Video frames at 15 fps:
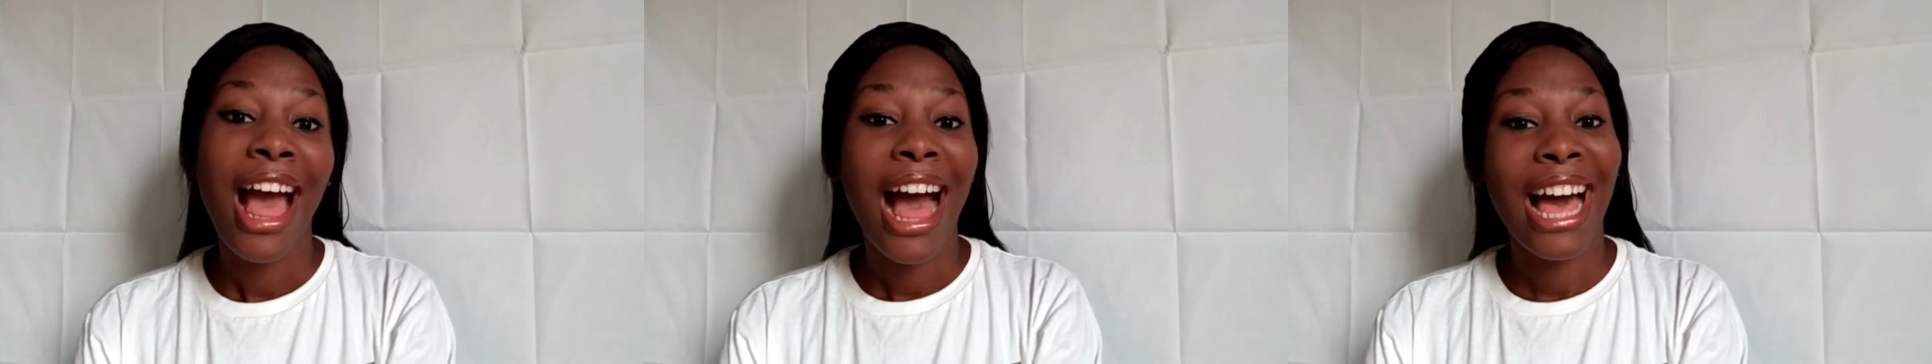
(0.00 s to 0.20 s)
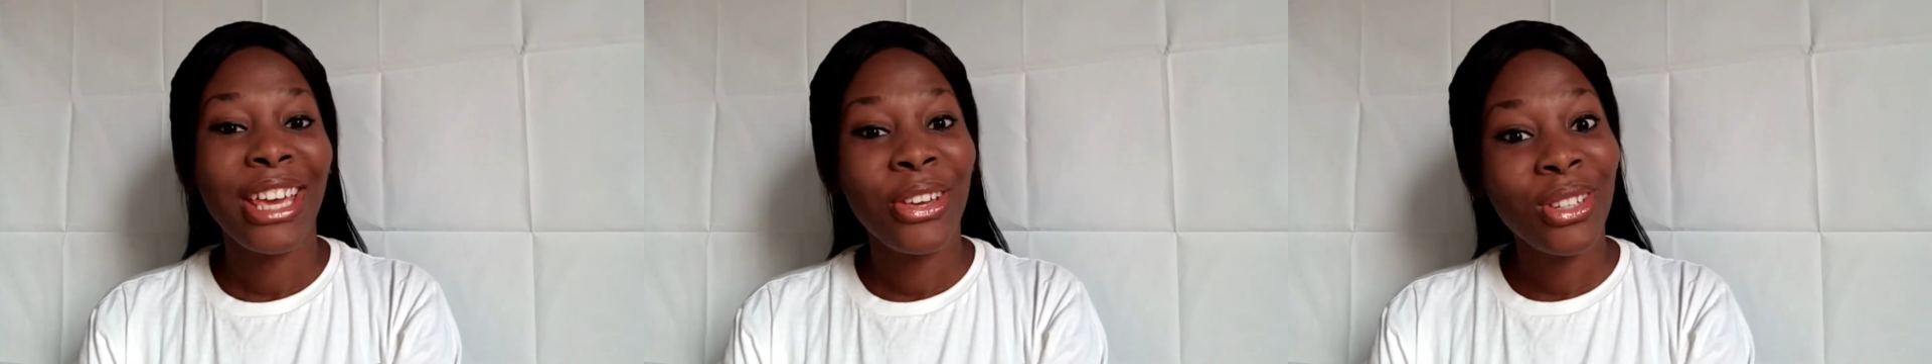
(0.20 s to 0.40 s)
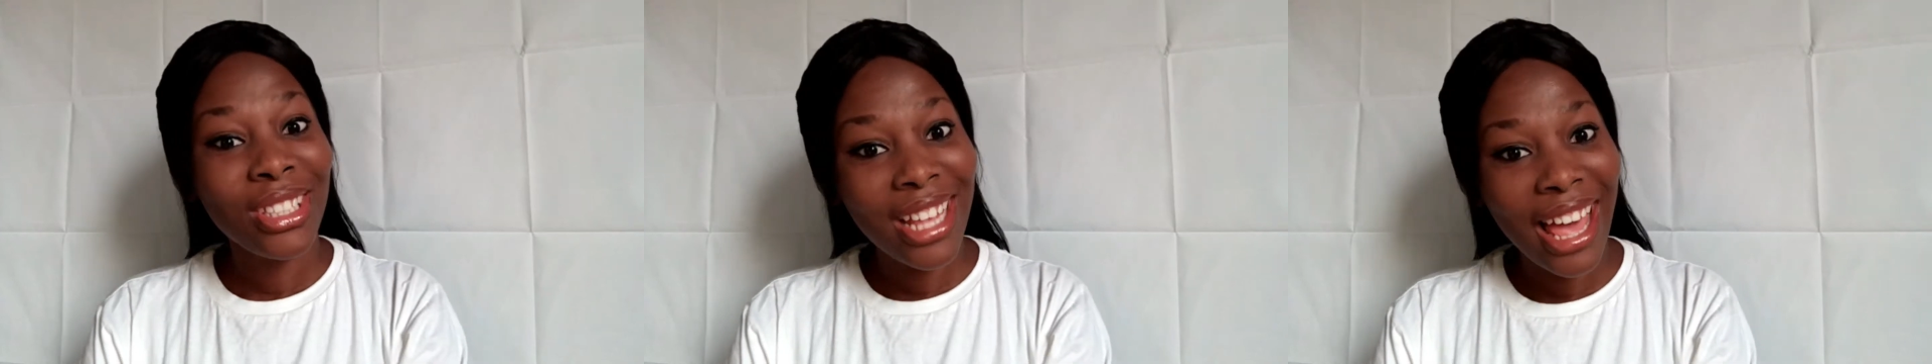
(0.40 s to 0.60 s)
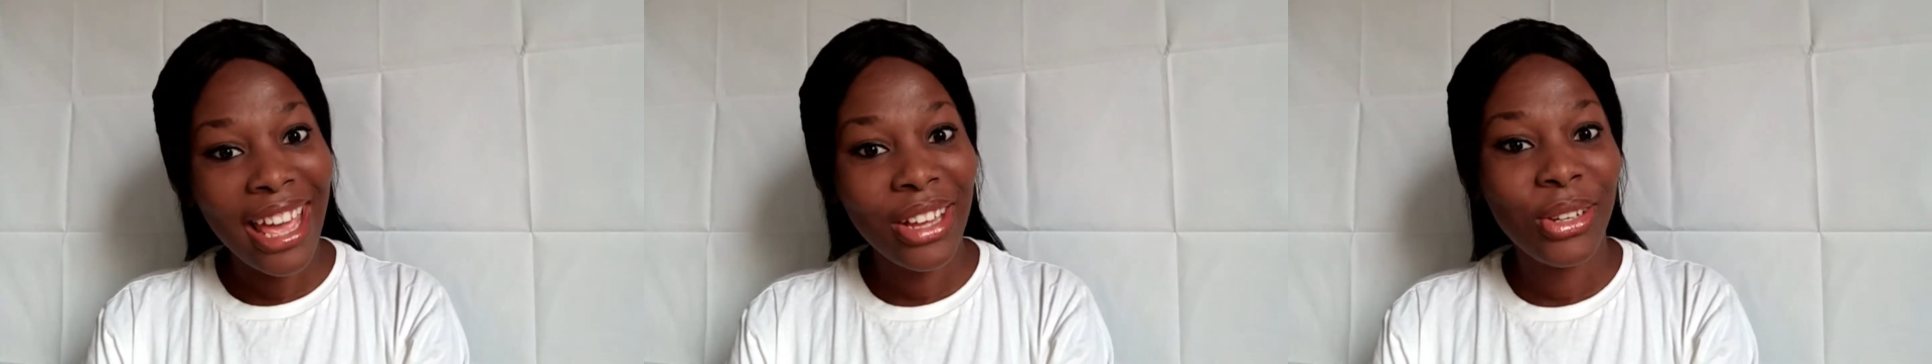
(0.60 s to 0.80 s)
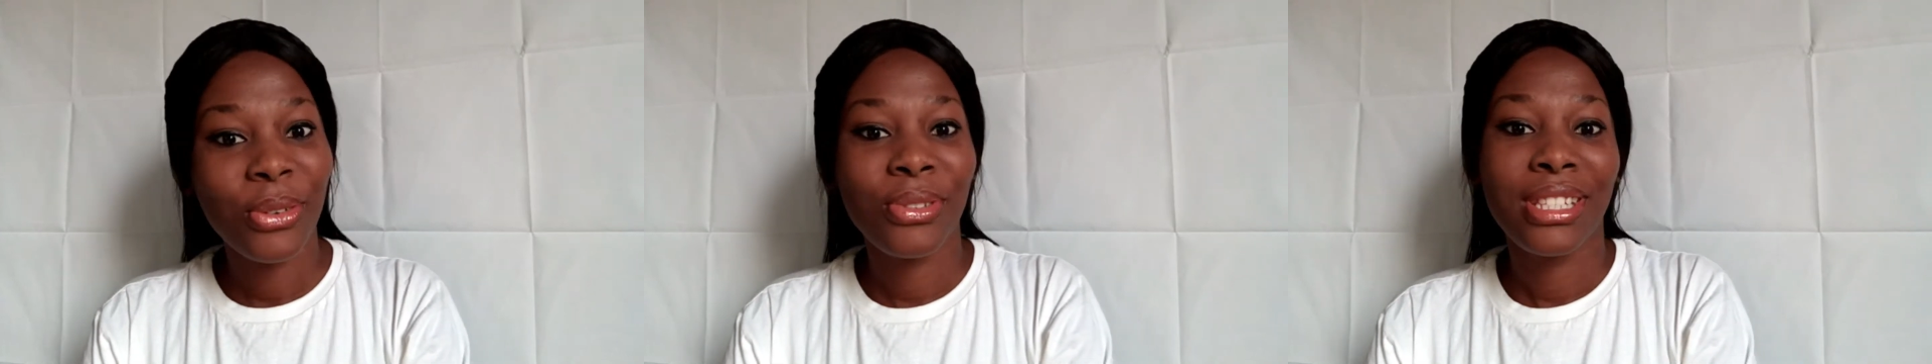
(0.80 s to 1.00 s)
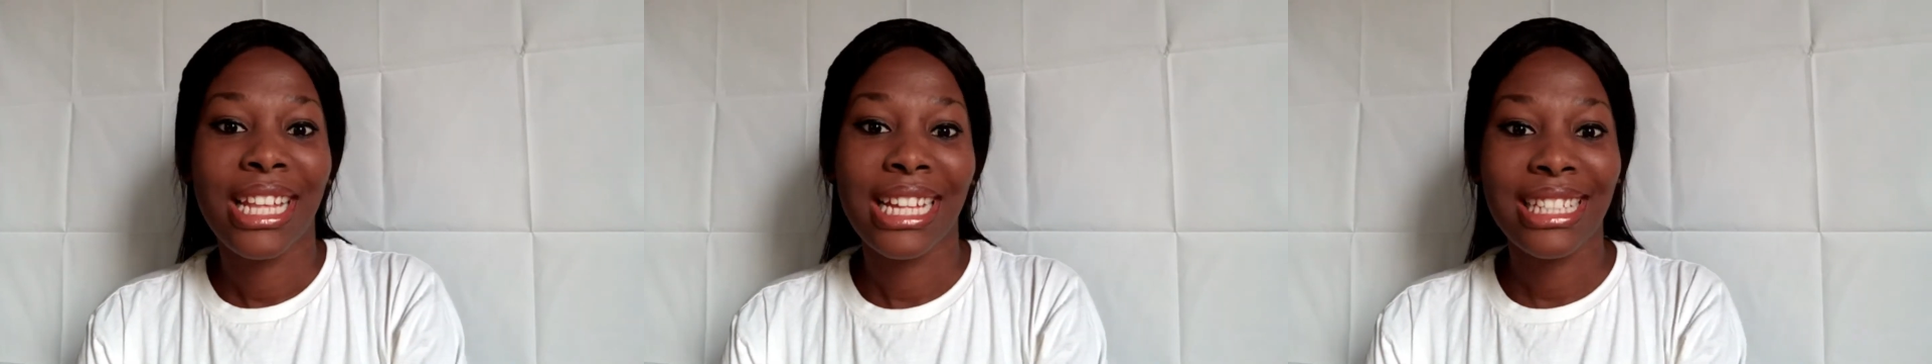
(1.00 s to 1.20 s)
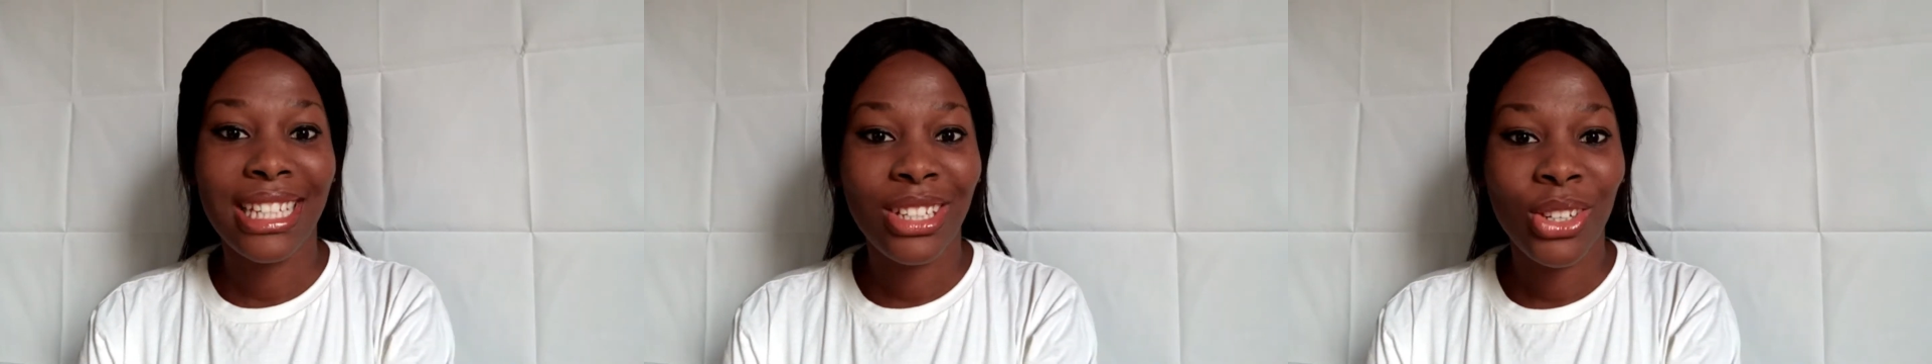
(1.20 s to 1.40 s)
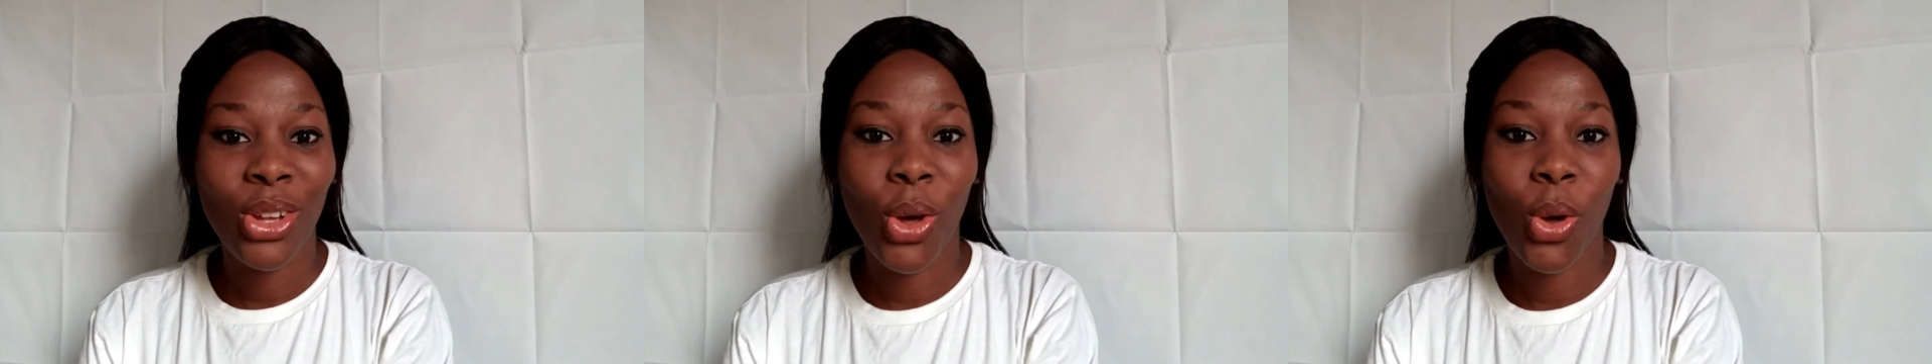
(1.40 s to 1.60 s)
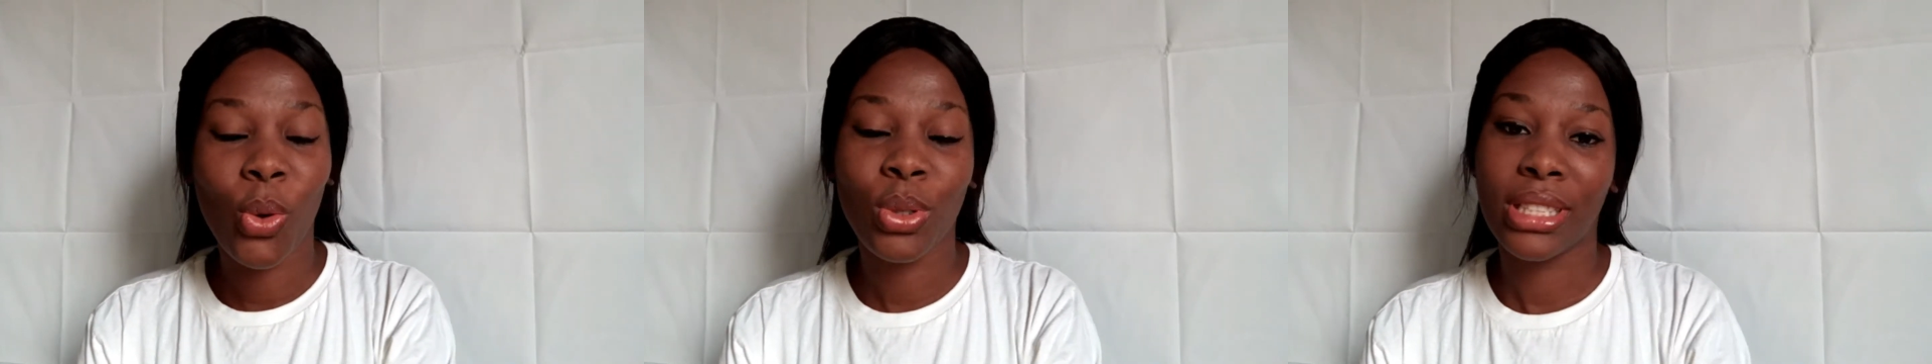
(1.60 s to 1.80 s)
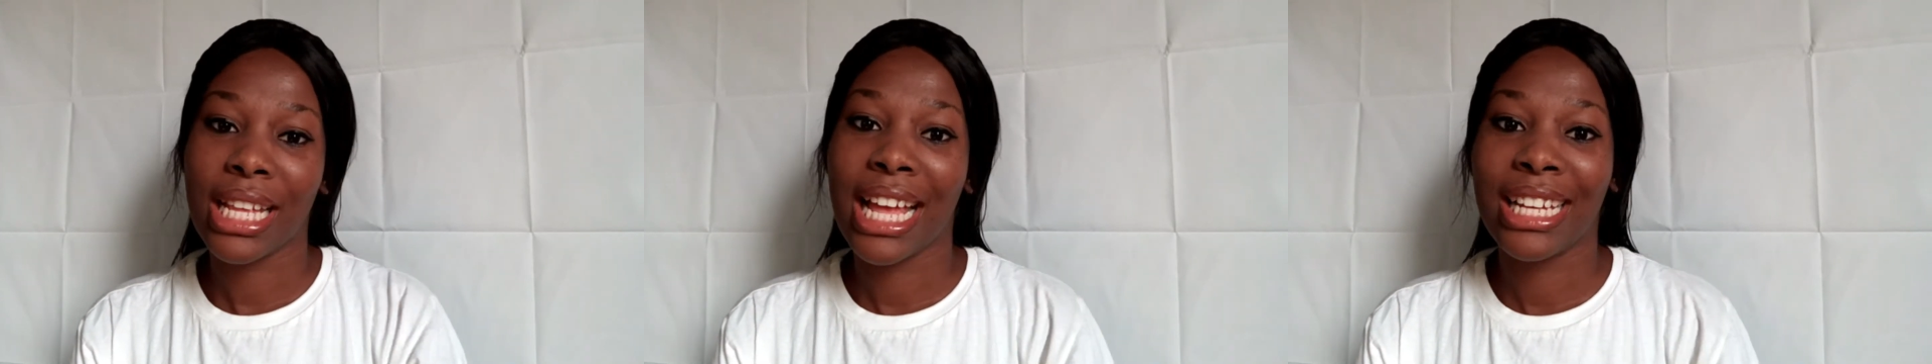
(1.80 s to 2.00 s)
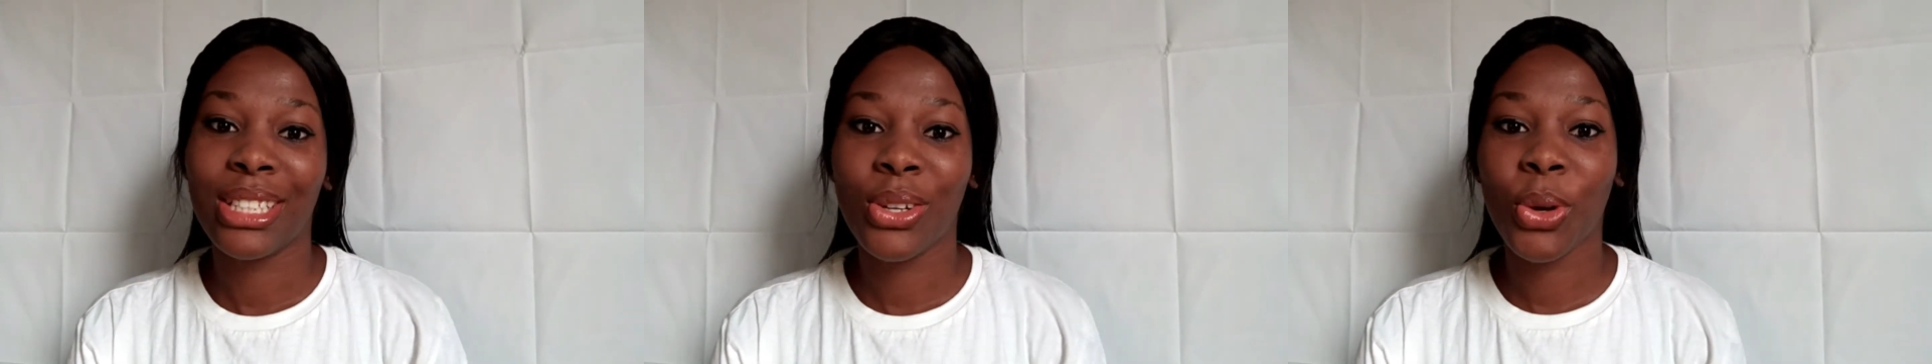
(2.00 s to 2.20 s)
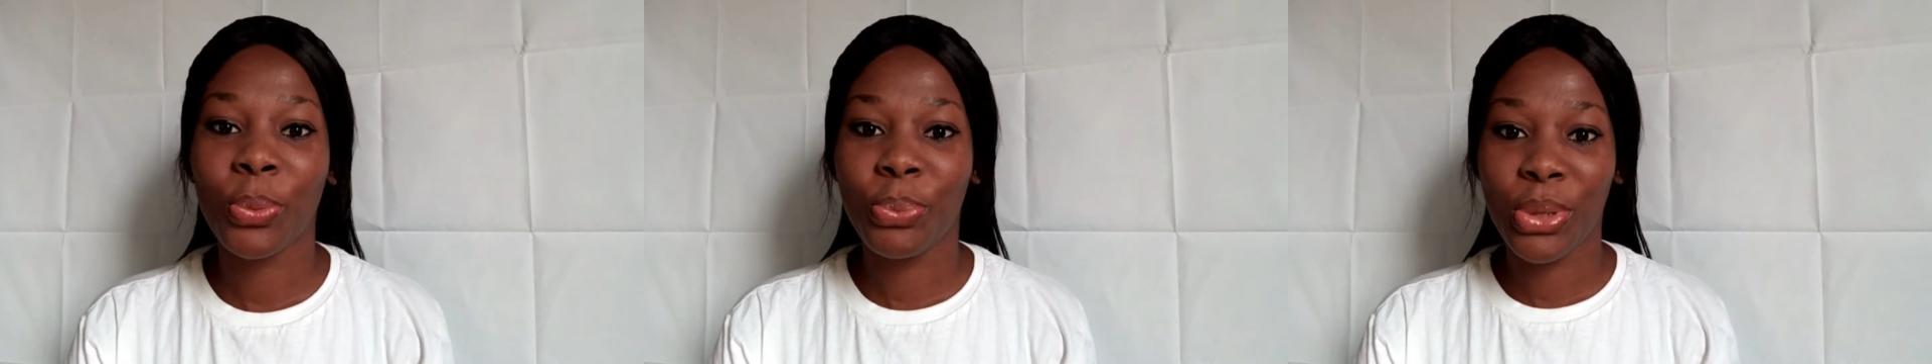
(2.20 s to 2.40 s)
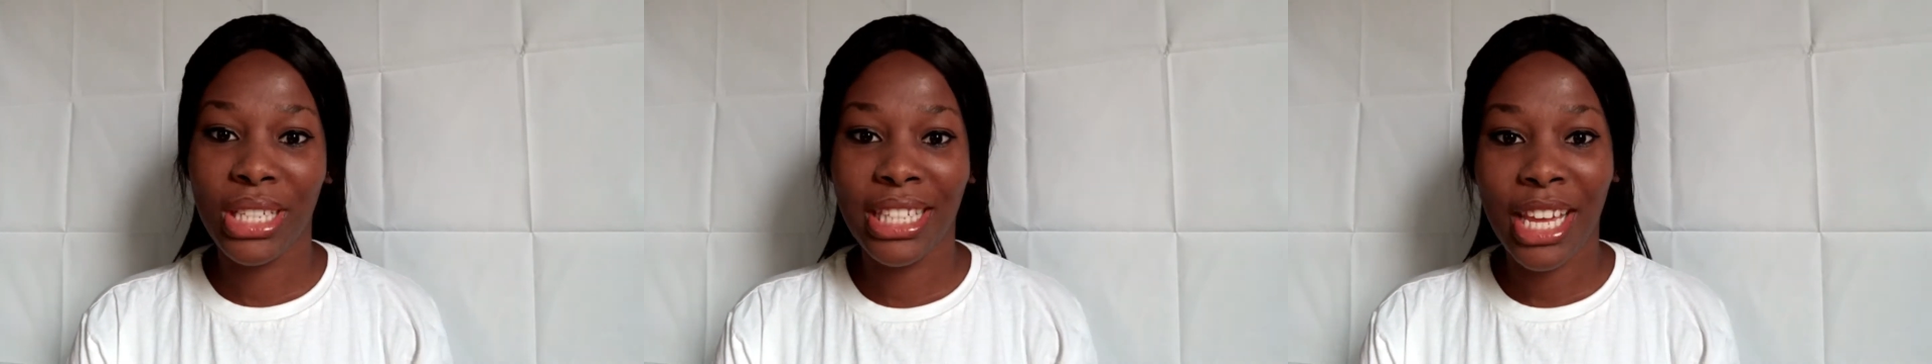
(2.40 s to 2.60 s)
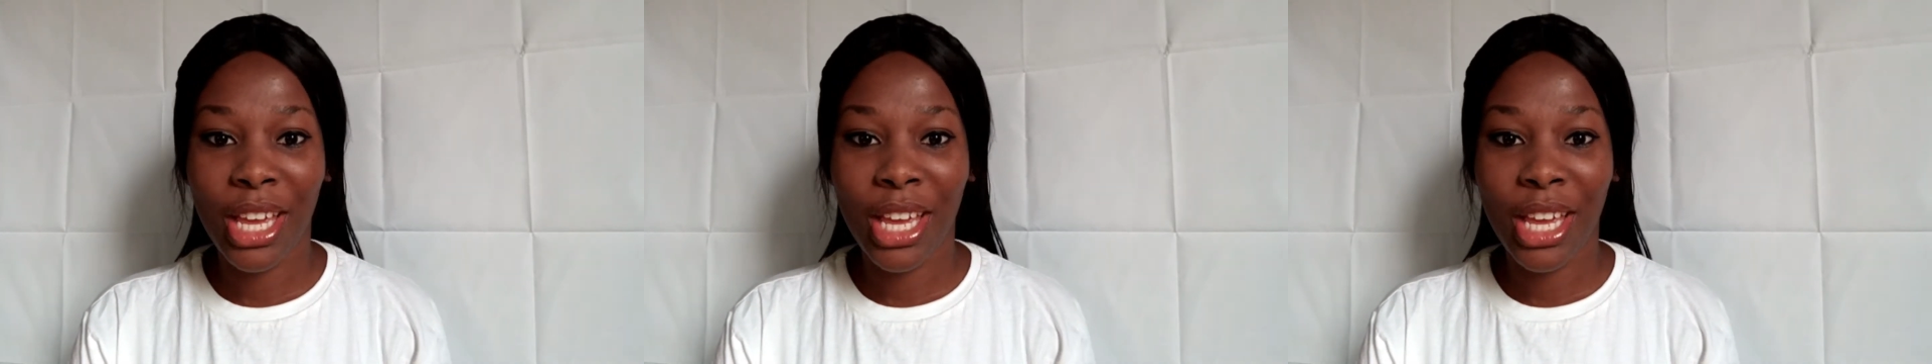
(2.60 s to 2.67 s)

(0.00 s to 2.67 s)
Are you tired of setting goals and not being